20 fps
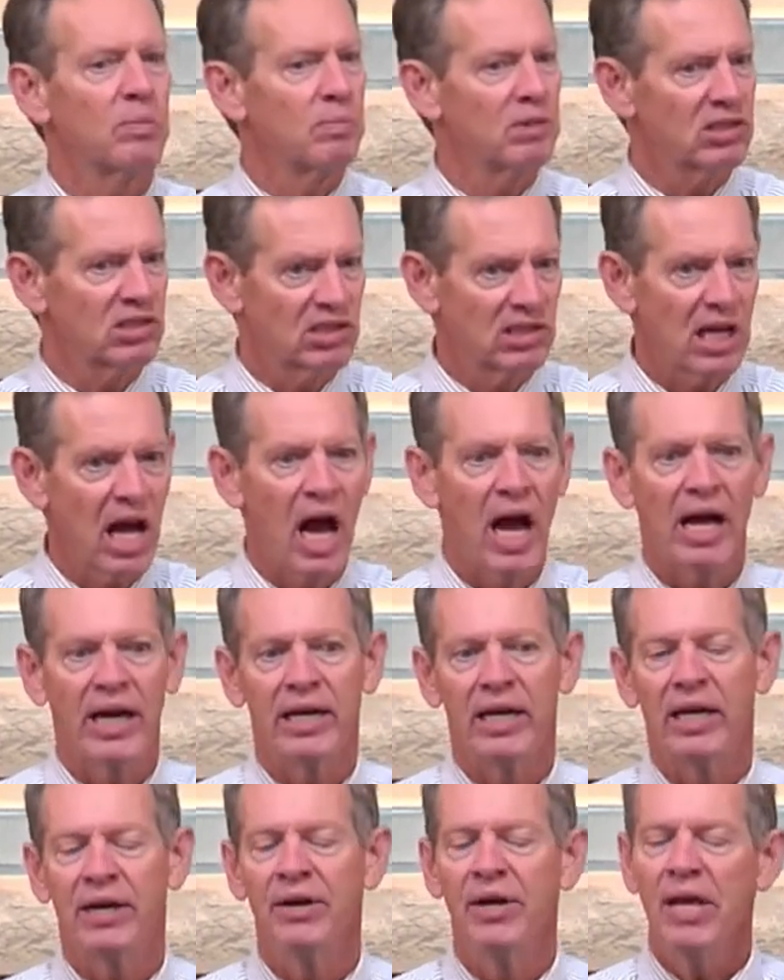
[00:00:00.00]
the
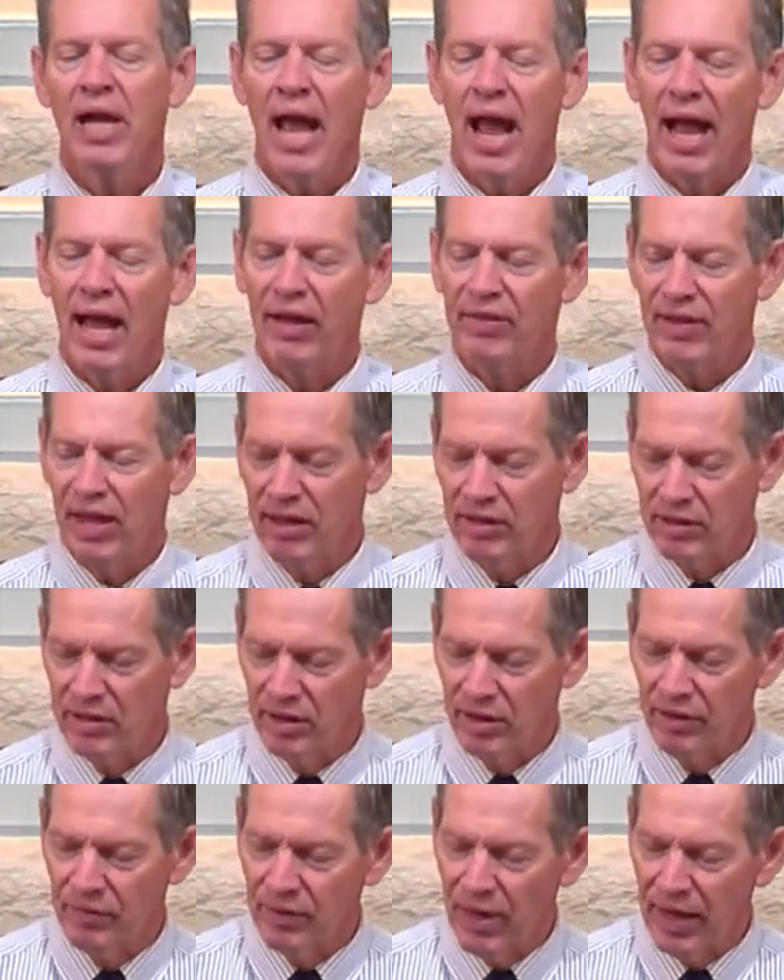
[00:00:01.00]
Messiah, and that
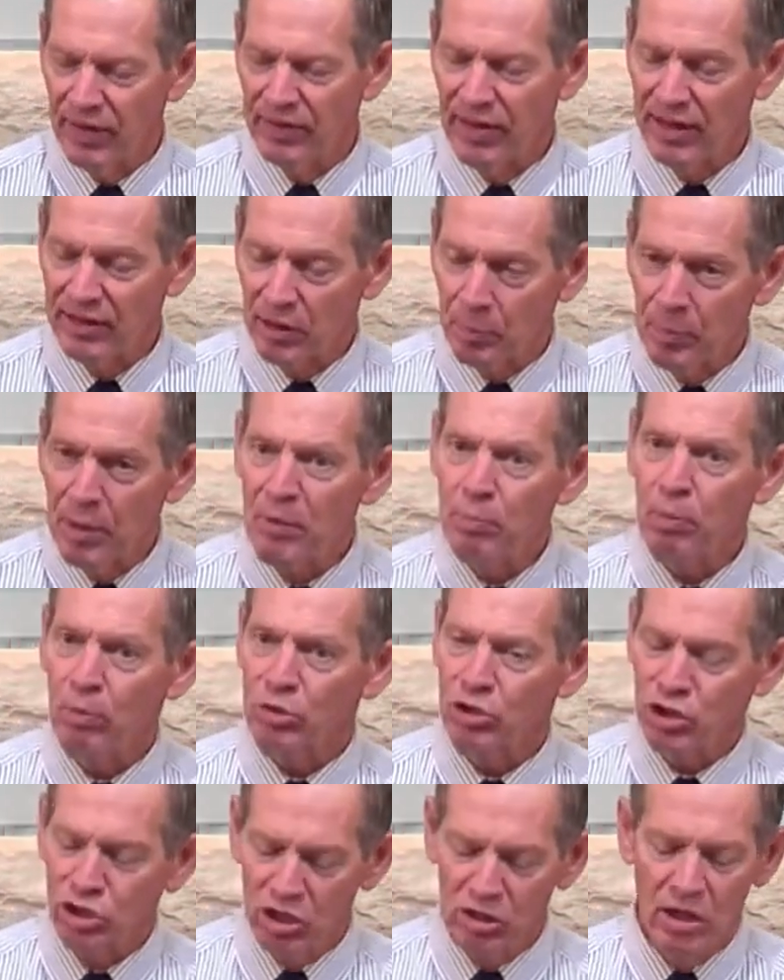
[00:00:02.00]
the
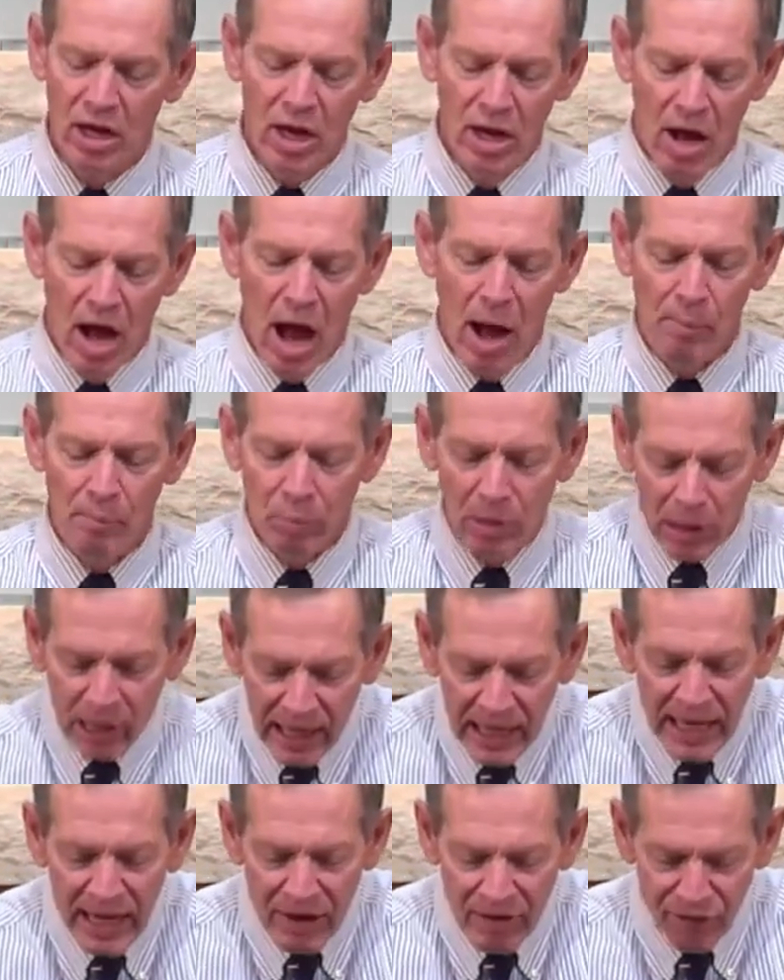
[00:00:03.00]
people should
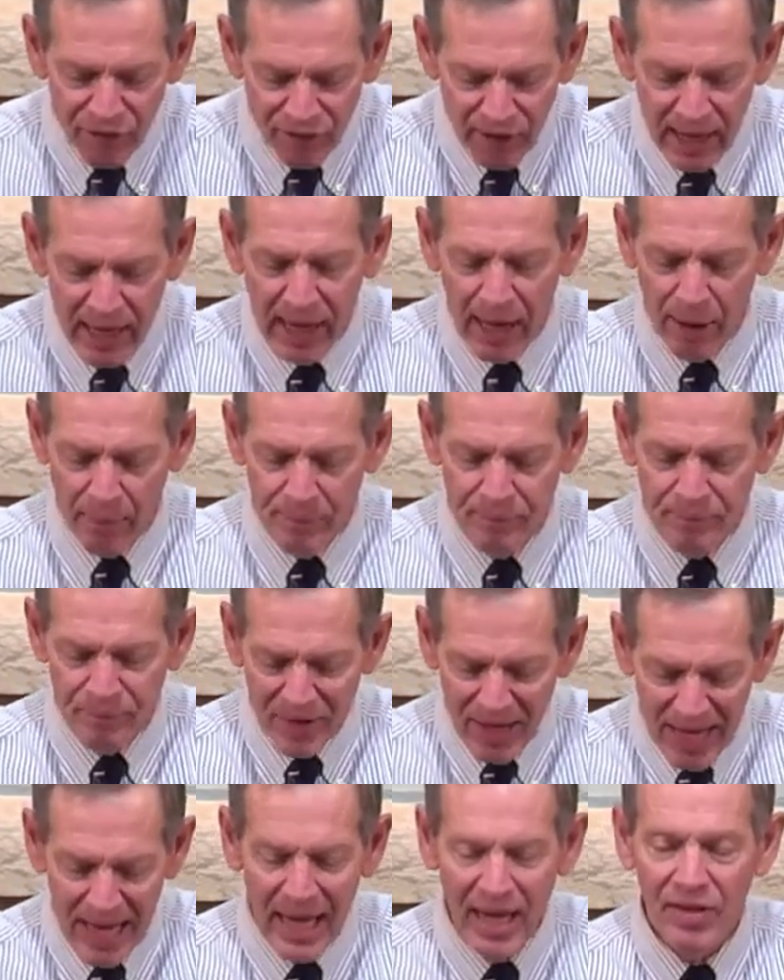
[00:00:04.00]
believe him
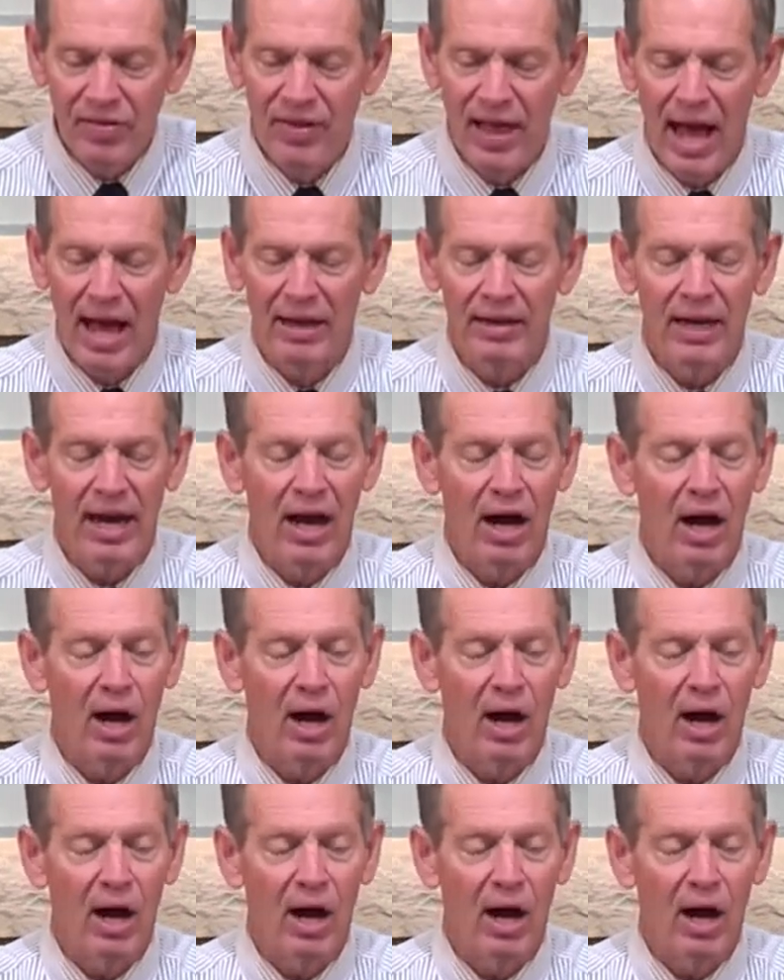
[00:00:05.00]
in that.